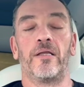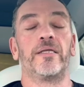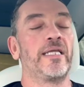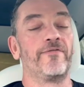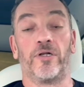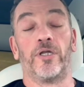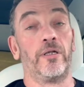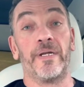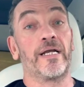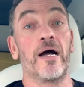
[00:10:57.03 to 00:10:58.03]
even a
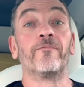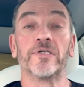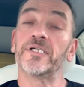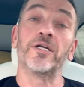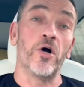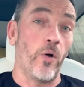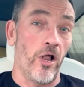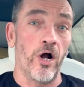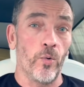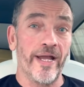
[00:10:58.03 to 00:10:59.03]
little bit of comfort's going to go a
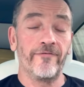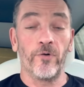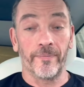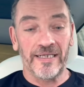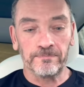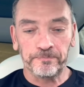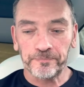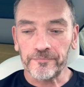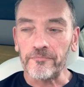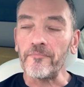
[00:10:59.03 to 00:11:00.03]
long way for me.
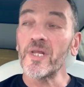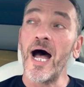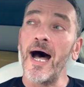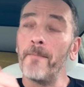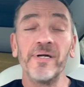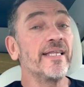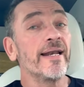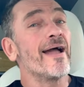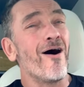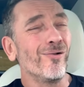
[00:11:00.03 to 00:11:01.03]
But then
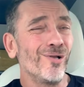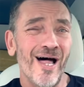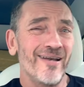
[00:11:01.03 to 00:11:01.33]
I haul a lot